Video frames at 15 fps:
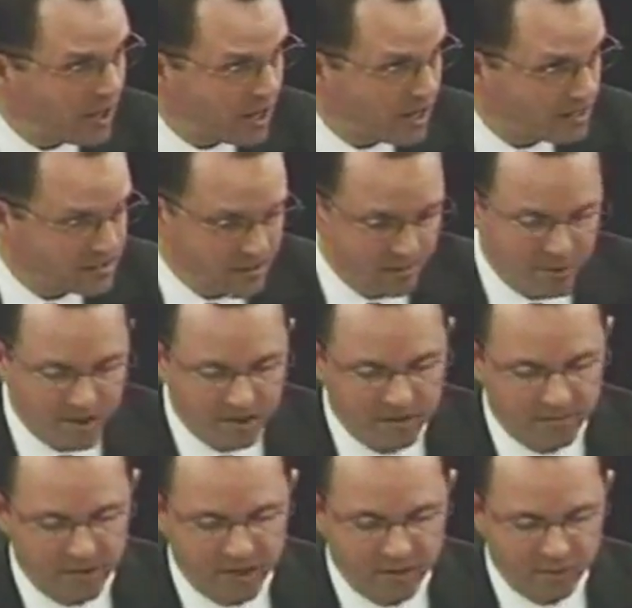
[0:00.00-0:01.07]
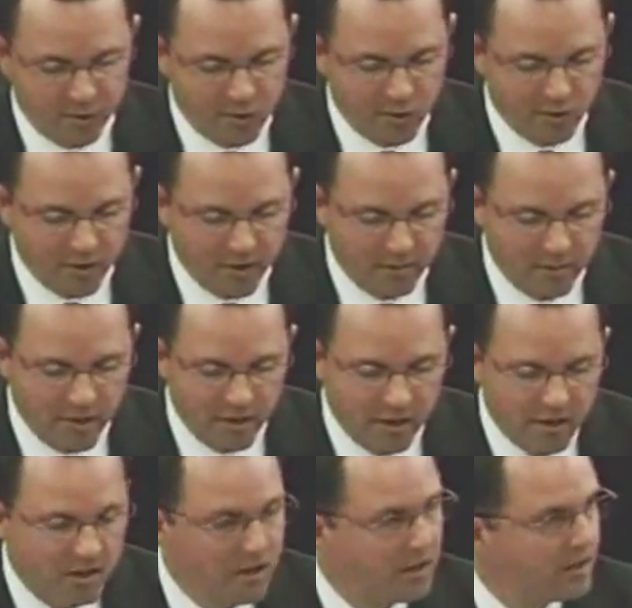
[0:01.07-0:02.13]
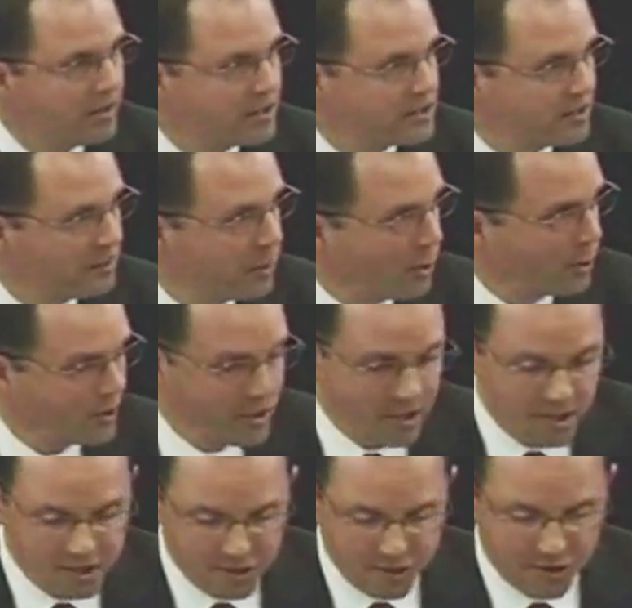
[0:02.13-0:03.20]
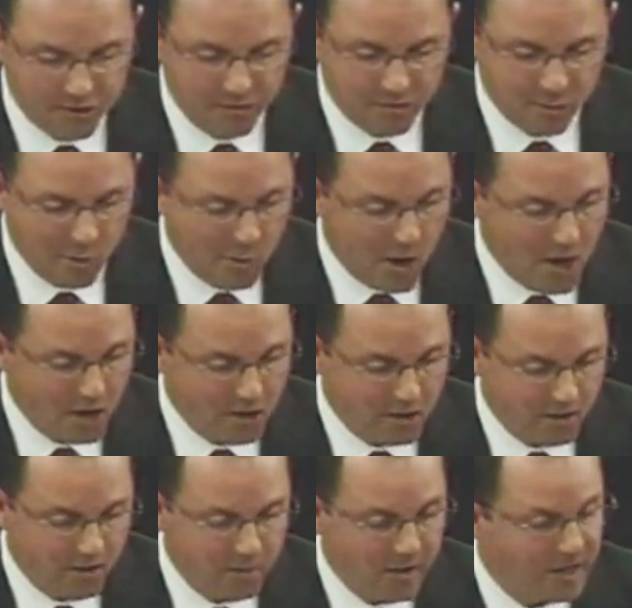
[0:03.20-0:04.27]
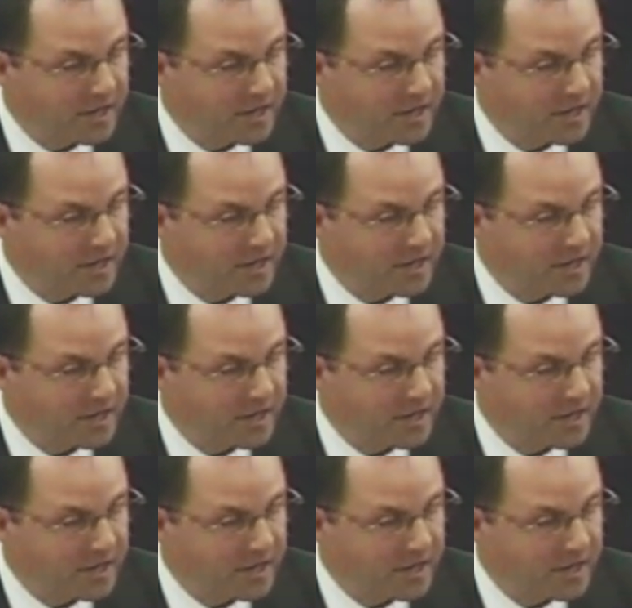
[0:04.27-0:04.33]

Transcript: equipment were grossly inflated, and this system is plagued with fraudulent